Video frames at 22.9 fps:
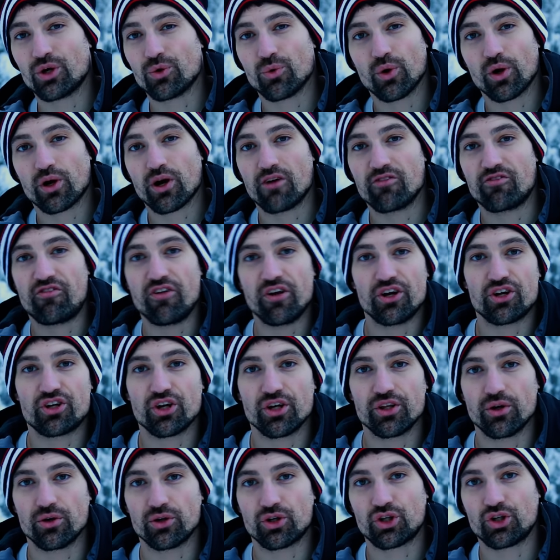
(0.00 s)
you can work on
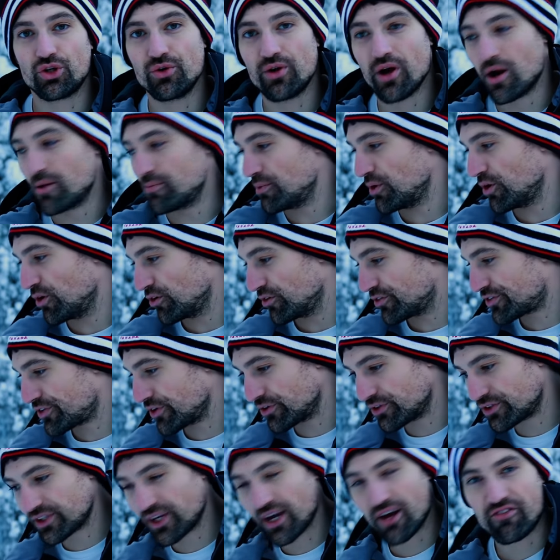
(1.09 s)
finishing those shootout moves,
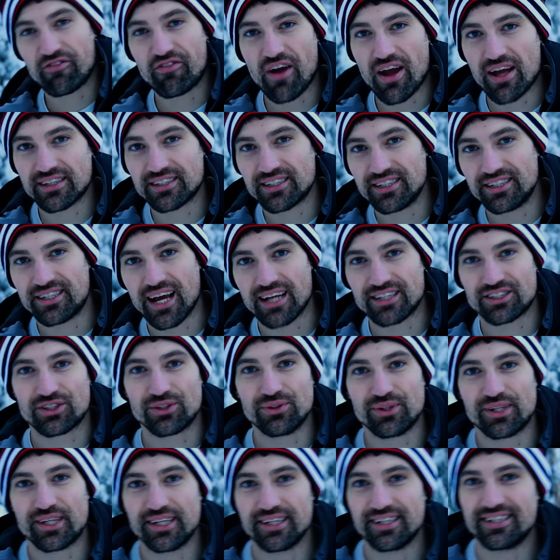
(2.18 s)
those uh, fancy
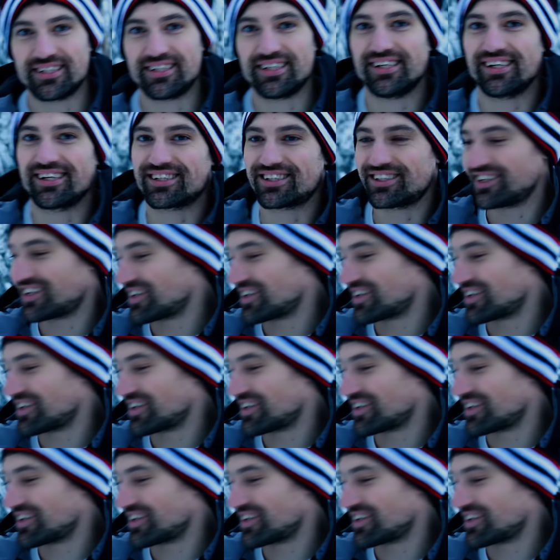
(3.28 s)
Datsuki and Deeks.